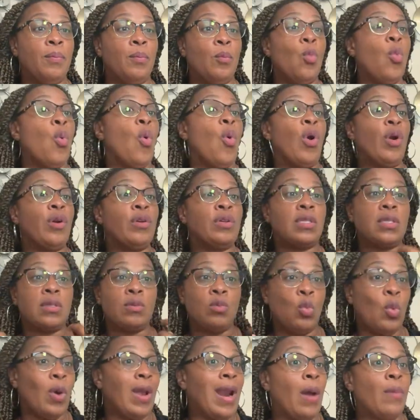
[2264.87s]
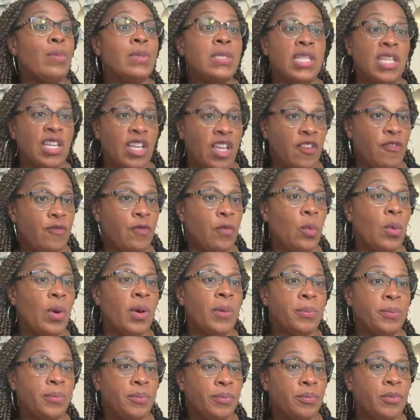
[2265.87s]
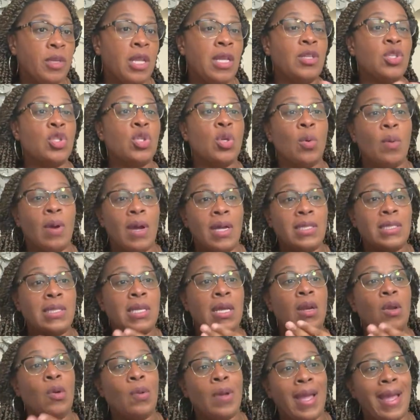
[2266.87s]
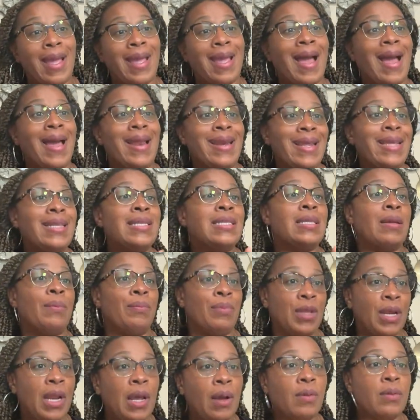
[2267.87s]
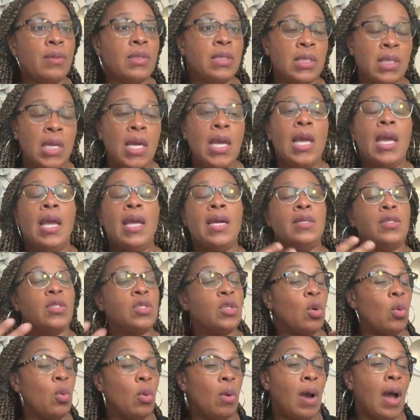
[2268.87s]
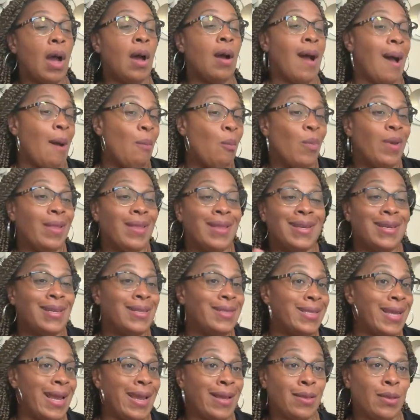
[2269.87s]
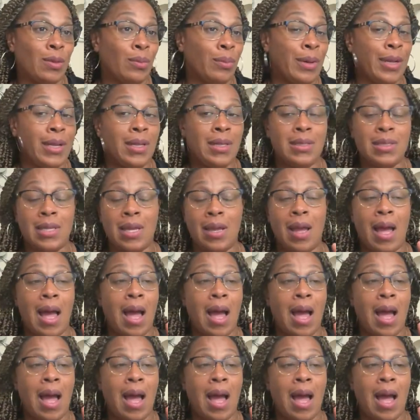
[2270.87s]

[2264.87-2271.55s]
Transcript: weren't what I was looking for. And so I said, okay, I need something else. And so I'm willing to take the risk.